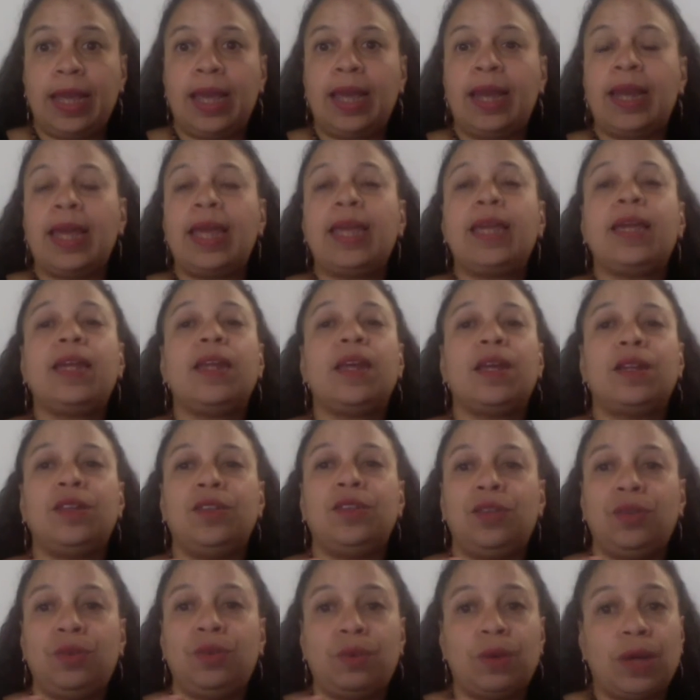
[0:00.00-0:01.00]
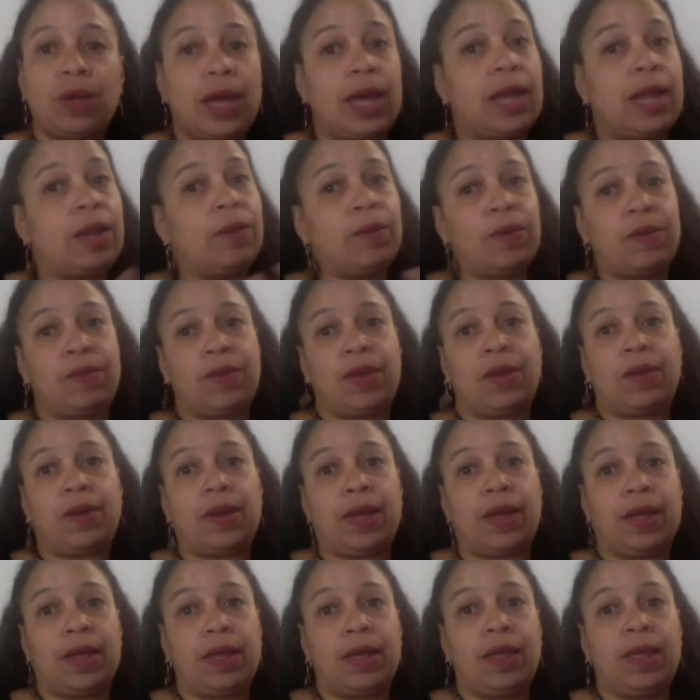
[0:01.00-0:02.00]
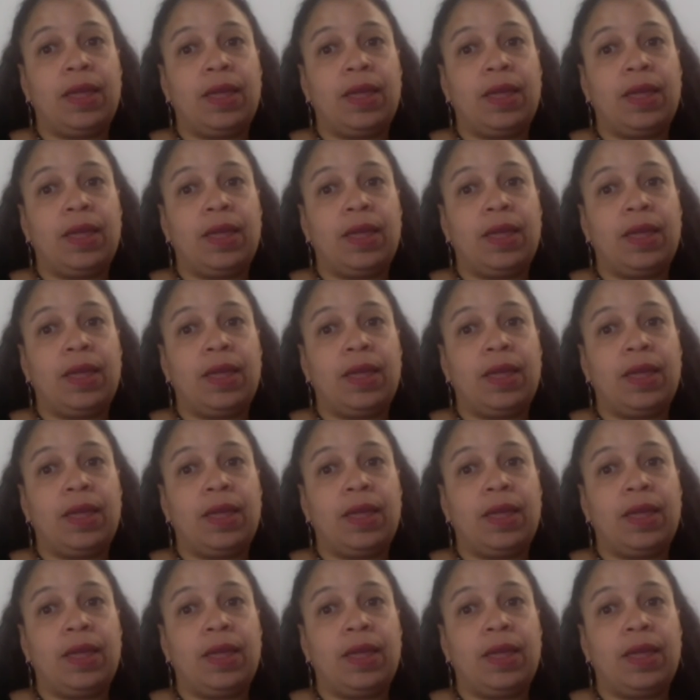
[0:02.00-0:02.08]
and I cannot do aloe vera,